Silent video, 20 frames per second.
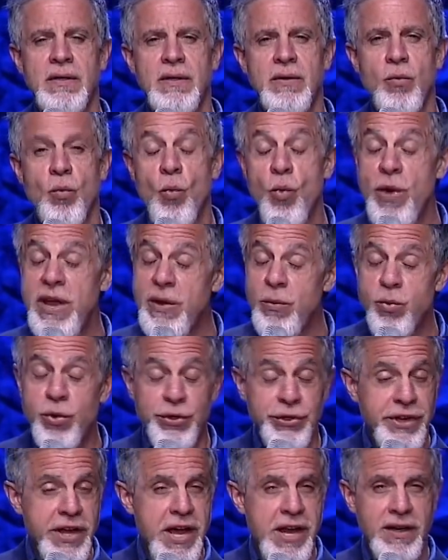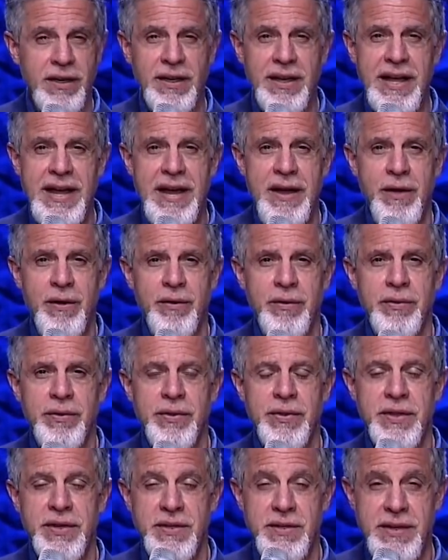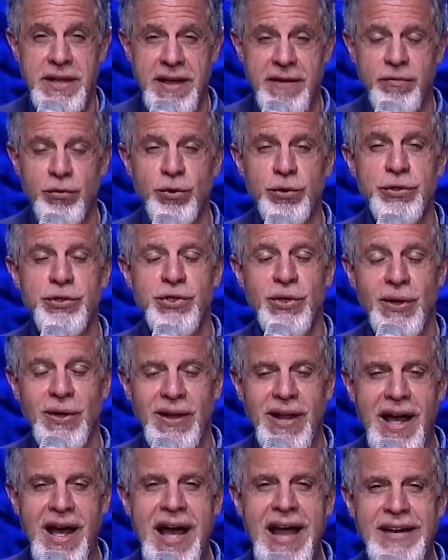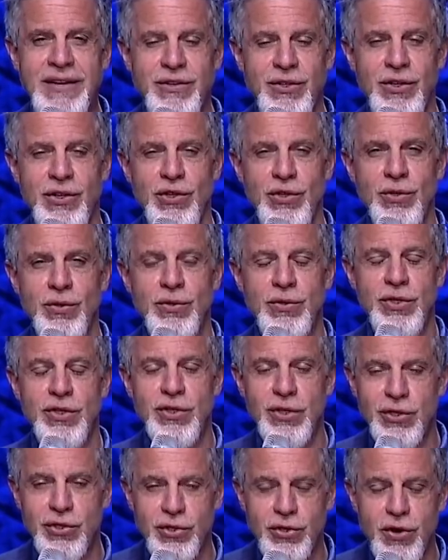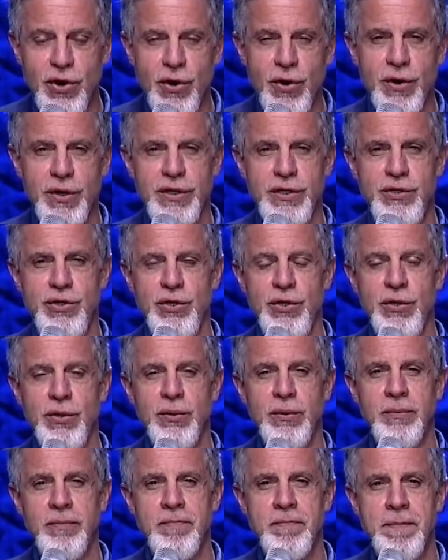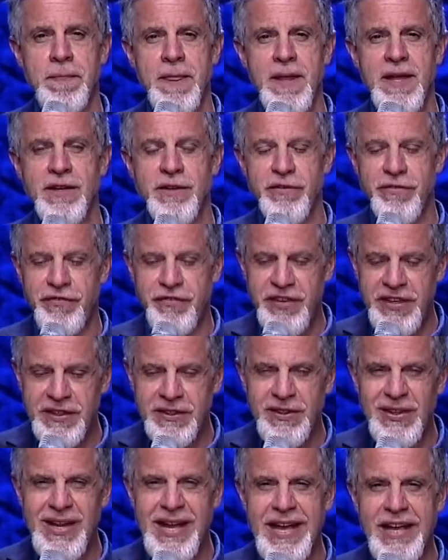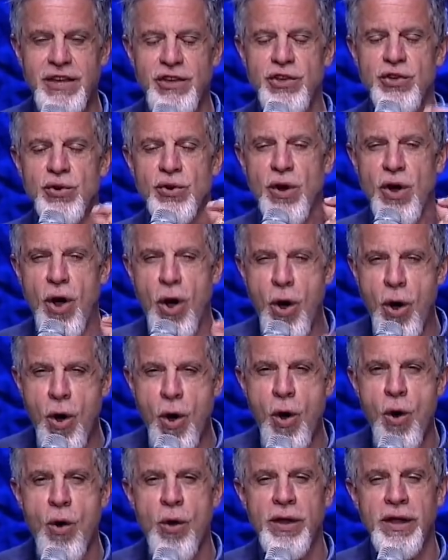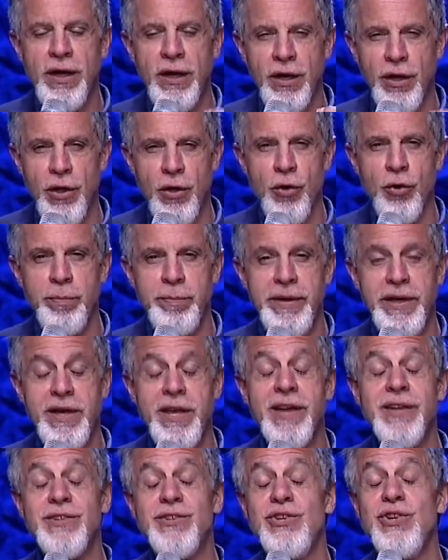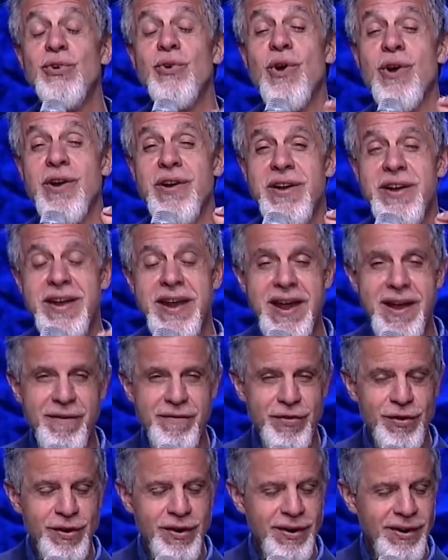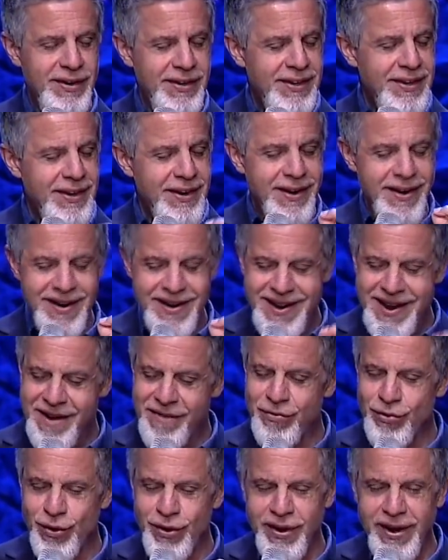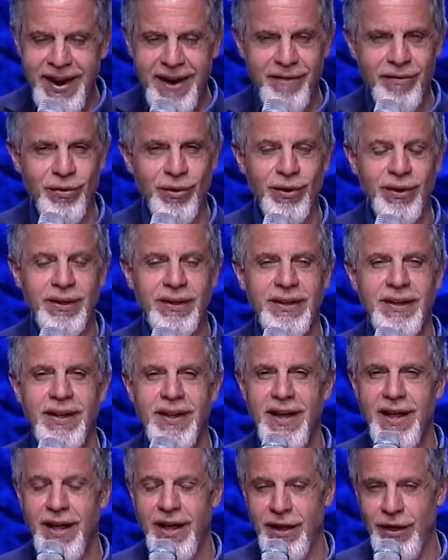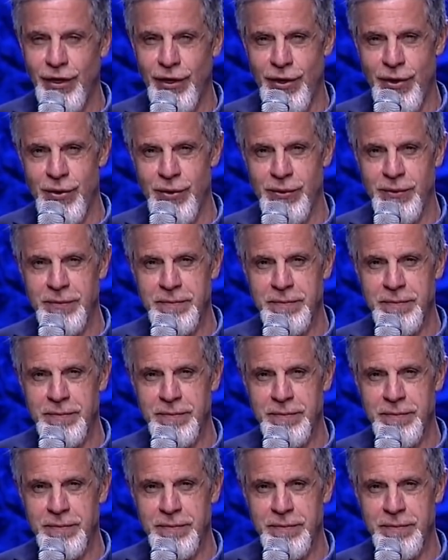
We will not allow the devil to lie to you, to discourage you, and to feel like you're all alone, because you are never, never, never alone.